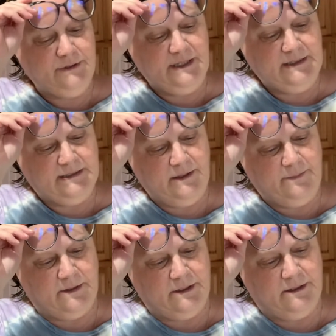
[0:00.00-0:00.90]
see
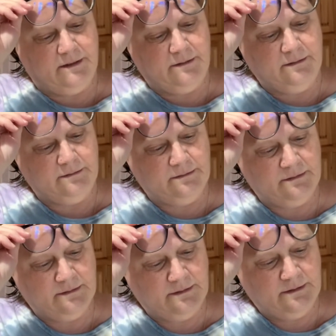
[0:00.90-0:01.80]
something here
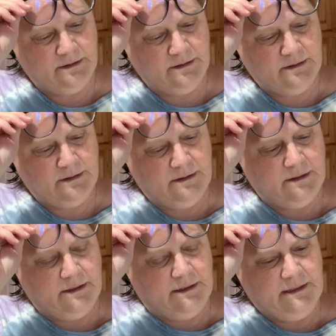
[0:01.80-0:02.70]

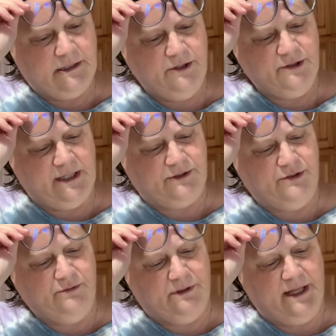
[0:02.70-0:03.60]
that looks like
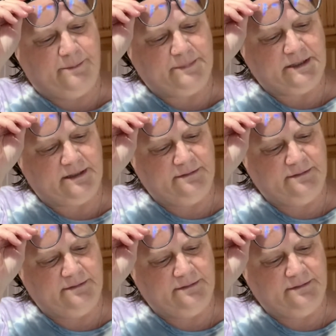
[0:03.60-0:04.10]
two lips.